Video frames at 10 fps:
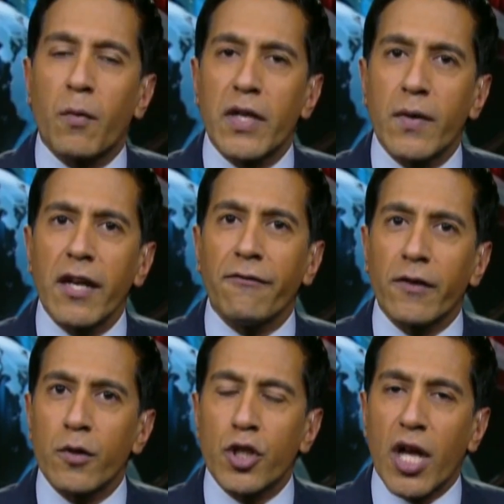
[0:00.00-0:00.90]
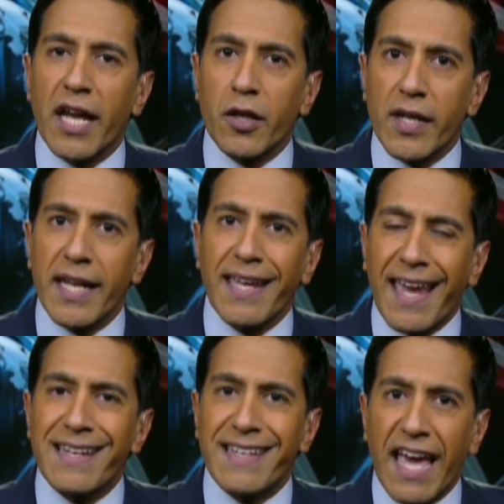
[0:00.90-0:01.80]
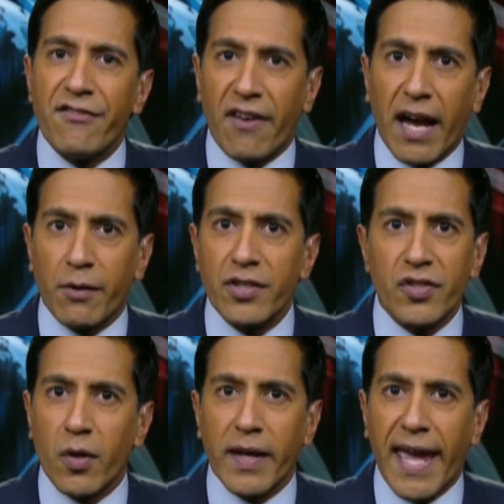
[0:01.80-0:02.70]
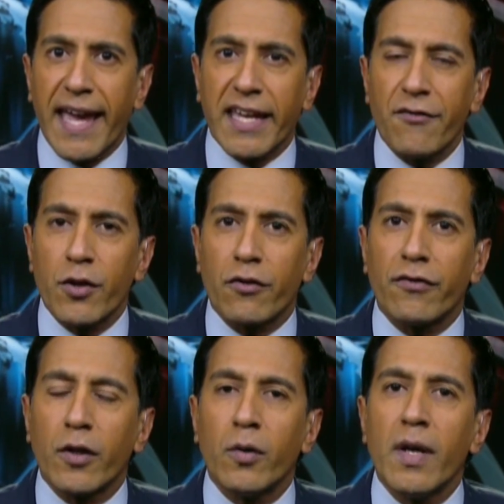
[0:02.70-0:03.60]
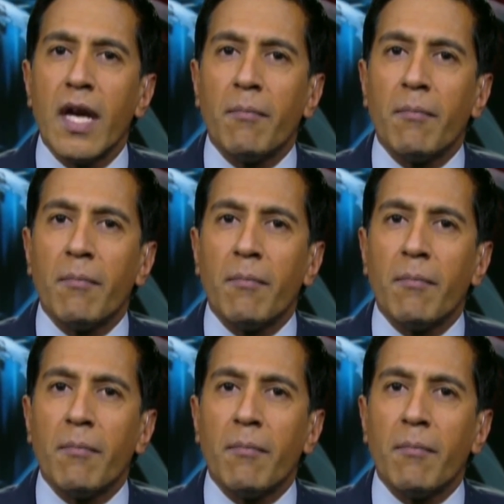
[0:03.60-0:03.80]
When you get a flu shot, you're getting a dead virus, so it can't give you the flu.